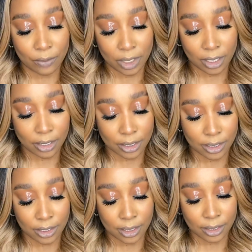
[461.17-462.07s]
What collection
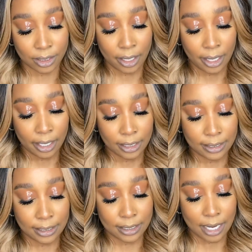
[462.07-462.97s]
is this?
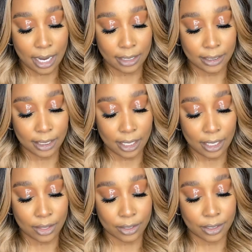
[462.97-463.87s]
Snake Skin
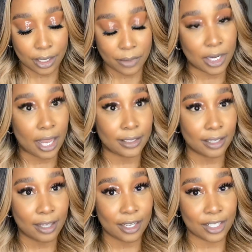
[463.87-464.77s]
and their Summer Nights
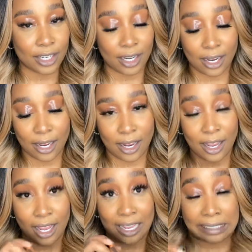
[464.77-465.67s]
collection.
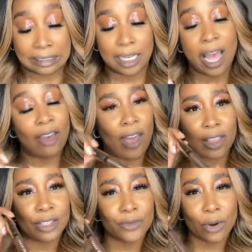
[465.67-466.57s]
I've had
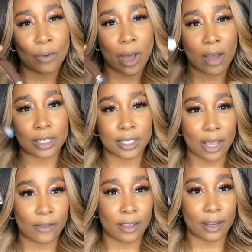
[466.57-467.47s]
this for a while, I just
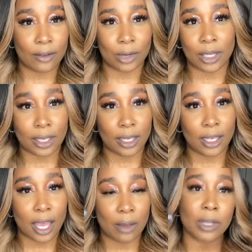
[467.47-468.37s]
haven't really
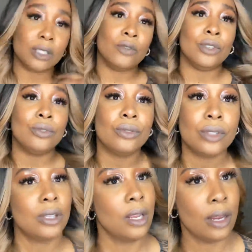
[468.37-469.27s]
had much use.
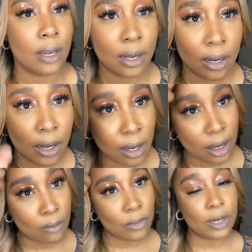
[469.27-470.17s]

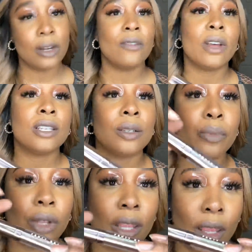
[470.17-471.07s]
I'm wondering if I should
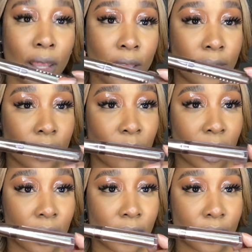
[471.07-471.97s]
put this on my
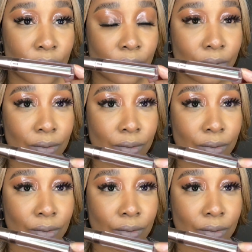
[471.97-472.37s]
lid too.